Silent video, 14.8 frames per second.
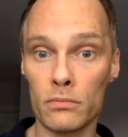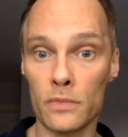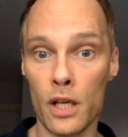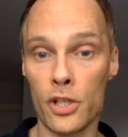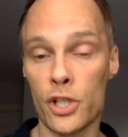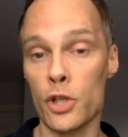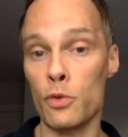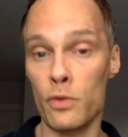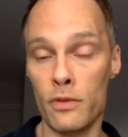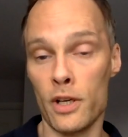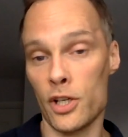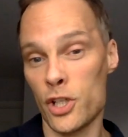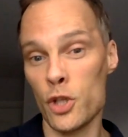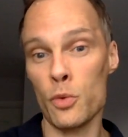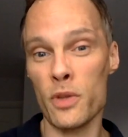
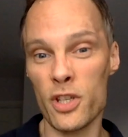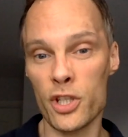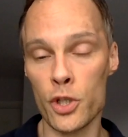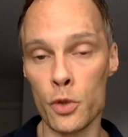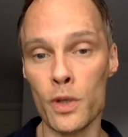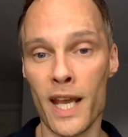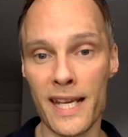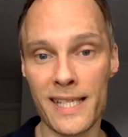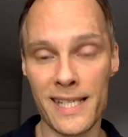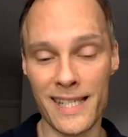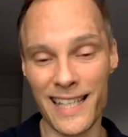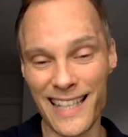with shoelace, and the